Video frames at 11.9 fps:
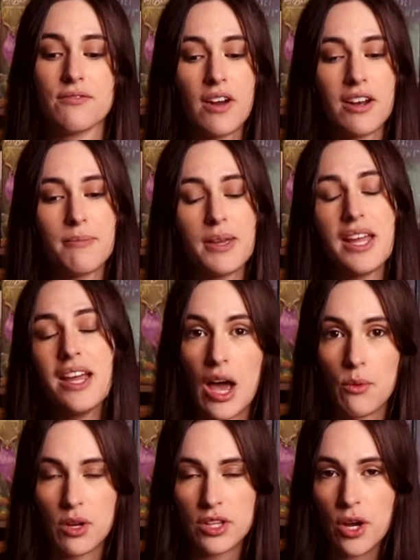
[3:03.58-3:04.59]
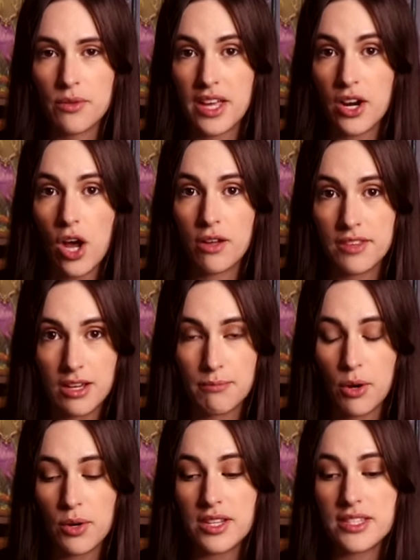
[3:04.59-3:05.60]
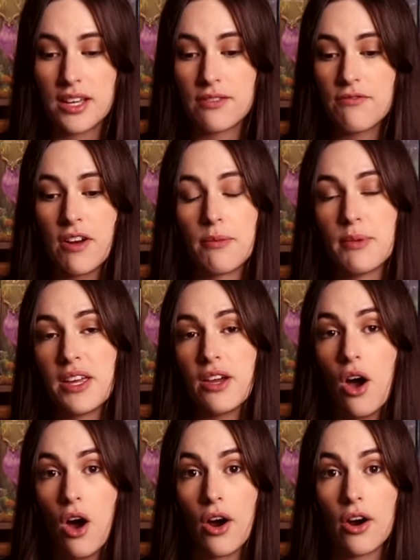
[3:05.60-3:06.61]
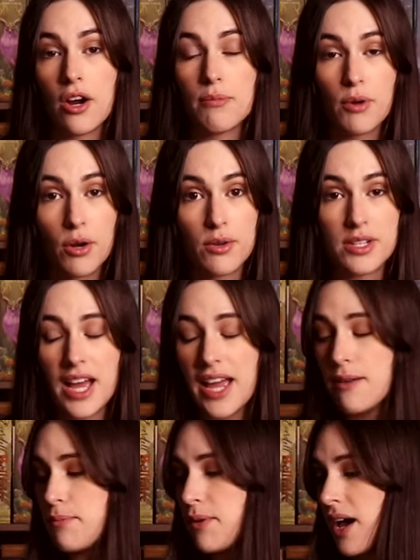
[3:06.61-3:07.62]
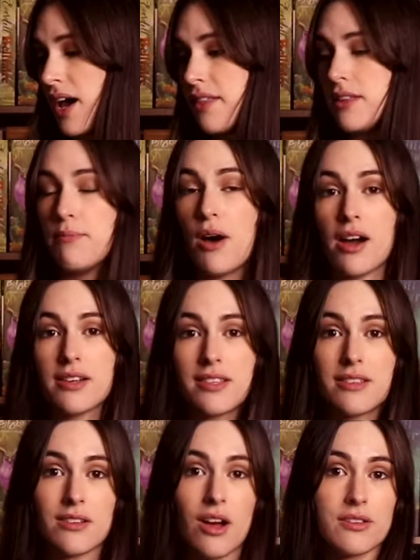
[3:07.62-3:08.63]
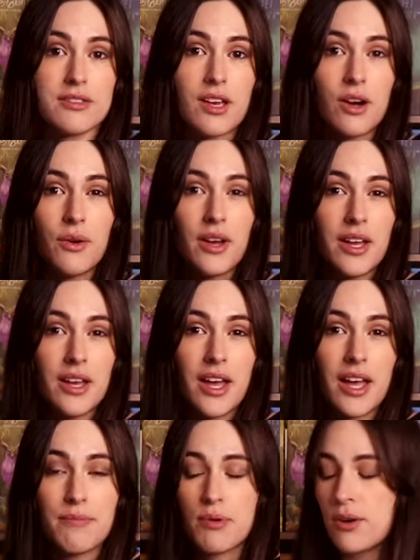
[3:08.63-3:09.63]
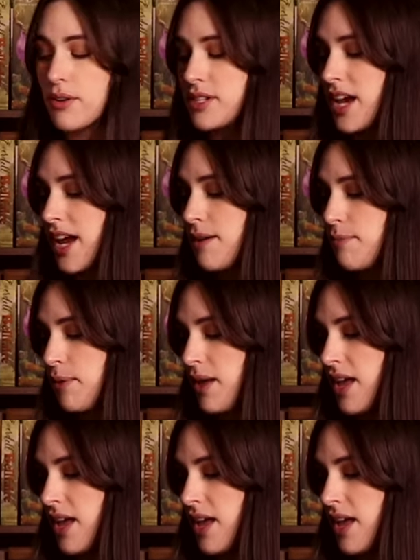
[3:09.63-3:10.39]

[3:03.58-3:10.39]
front of me. I will note that all the components in front of me are a prototype. The box is also a prototype.